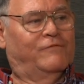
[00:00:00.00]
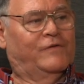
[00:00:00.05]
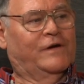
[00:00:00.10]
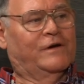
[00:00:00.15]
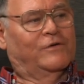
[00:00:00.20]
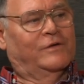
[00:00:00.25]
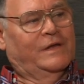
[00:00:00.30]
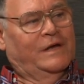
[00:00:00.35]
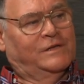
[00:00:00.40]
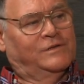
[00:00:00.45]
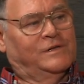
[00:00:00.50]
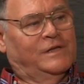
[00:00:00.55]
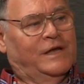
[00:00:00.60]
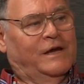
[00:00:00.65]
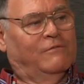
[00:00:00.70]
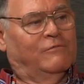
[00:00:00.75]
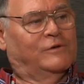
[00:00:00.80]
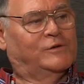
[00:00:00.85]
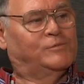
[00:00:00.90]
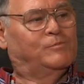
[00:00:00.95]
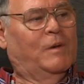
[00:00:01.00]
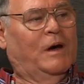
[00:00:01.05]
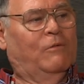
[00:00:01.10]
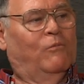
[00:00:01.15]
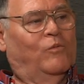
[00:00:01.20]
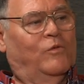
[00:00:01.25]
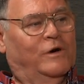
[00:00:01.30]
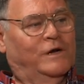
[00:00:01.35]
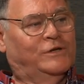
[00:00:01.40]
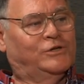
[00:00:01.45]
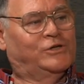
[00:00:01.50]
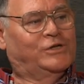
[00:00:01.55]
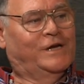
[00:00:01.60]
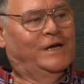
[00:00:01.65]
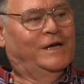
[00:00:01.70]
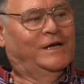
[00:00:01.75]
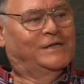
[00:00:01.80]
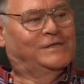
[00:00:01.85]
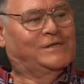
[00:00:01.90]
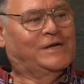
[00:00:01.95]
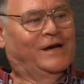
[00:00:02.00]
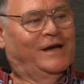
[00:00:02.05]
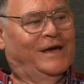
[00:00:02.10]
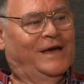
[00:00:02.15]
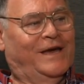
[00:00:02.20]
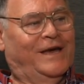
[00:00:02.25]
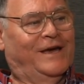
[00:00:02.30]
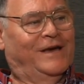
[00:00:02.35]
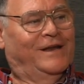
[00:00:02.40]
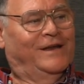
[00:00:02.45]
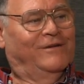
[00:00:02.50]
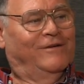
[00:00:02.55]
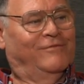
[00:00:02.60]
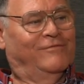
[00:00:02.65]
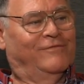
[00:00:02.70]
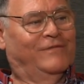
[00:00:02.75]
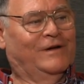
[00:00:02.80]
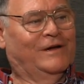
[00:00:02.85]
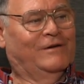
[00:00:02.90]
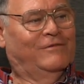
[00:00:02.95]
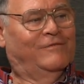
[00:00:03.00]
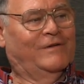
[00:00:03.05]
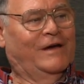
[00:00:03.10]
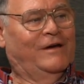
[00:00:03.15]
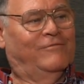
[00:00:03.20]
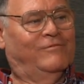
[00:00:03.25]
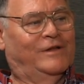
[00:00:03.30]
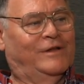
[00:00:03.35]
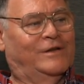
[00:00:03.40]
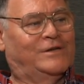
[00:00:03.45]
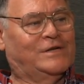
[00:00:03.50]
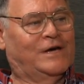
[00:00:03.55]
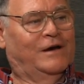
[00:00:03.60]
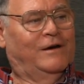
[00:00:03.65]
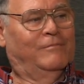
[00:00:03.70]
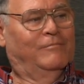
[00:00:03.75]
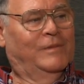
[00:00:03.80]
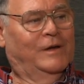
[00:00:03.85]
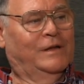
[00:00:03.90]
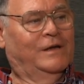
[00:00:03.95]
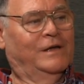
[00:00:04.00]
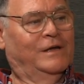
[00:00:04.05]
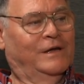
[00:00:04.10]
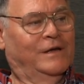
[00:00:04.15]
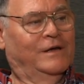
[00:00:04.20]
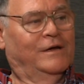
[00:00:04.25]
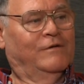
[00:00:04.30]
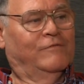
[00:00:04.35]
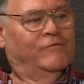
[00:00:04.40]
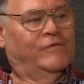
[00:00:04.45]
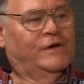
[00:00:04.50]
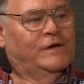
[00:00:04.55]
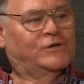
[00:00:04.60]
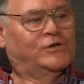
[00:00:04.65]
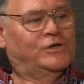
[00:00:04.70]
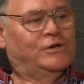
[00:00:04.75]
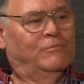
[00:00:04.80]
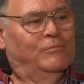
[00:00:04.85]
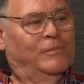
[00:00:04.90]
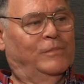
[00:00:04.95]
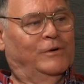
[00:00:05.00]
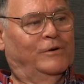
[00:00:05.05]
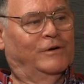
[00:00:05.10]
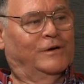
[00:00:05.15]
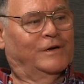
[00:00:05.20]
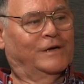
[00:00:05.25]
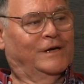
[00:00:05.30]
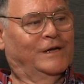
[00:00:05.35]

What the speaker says: figured that was my one chance I had of having the top fiction book.